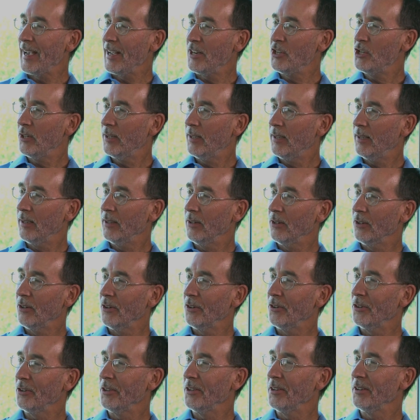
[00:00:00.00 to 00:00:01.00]

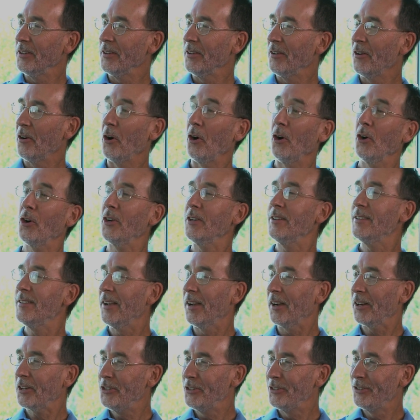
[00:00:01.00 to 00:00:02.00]
educator and
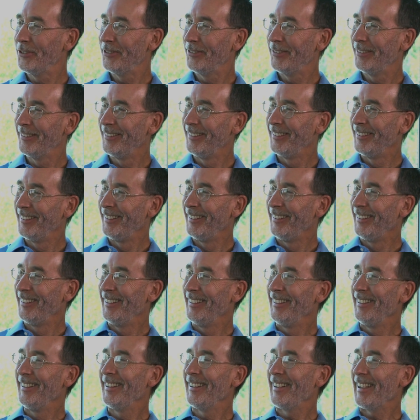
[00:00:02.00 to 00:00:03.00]
architect
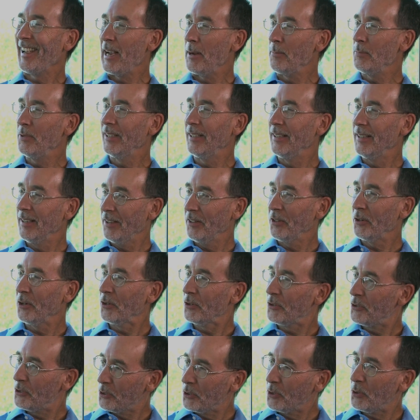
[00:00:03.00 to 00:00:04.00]
came
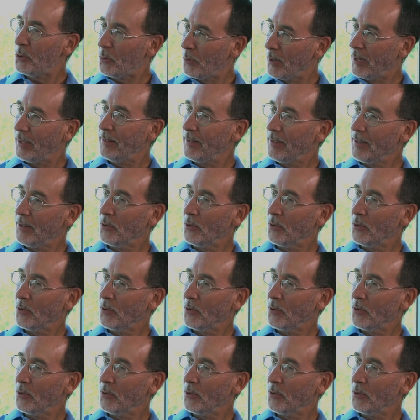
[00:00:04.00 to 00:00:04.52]
together to create the